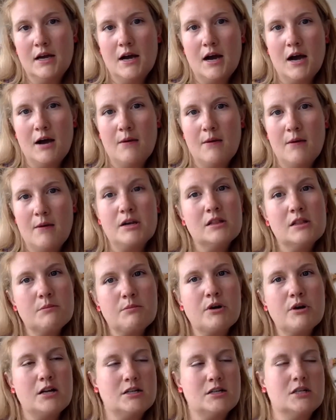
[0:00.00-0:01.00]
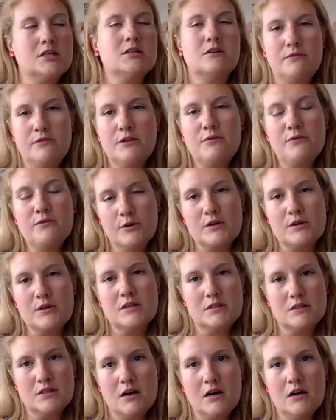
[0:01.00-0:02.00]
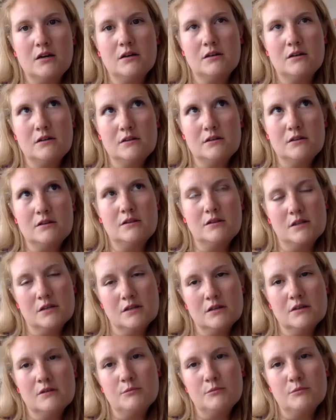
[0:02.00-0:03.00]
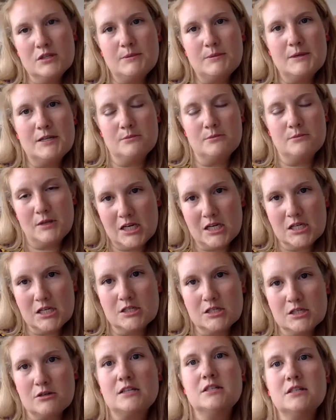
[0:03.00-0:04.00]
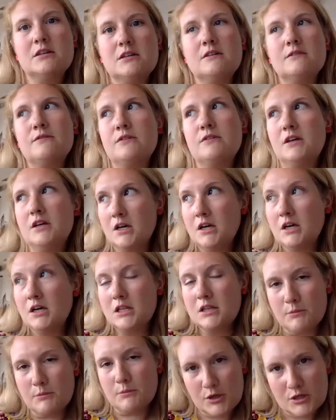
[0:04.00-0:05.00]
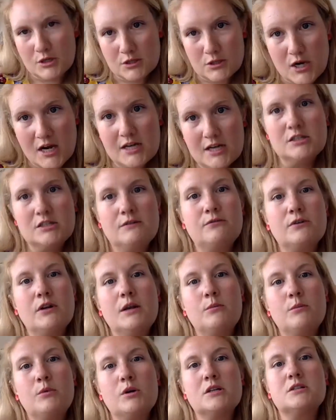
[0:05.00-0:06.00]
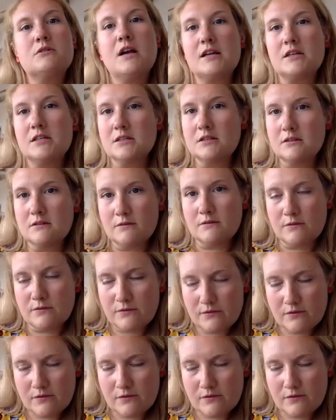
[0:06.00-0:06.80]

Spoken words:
But in the project, of the focus on the Marine Spatial Planning Directive, the Marine Strategy Framework Directive,